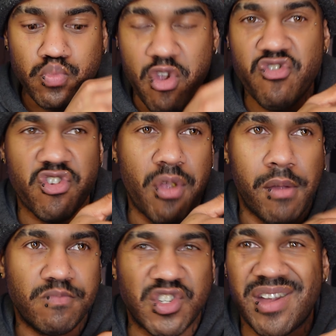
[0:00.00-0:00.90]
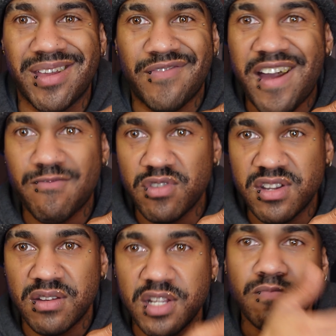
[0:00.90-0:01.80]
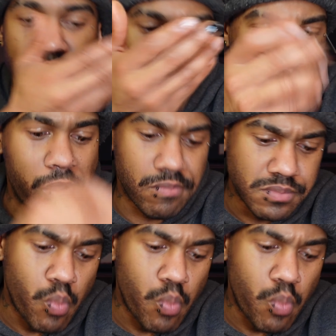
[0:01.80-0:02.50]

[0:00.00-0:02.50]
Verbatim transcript: They're just, it's not like 5% tint, but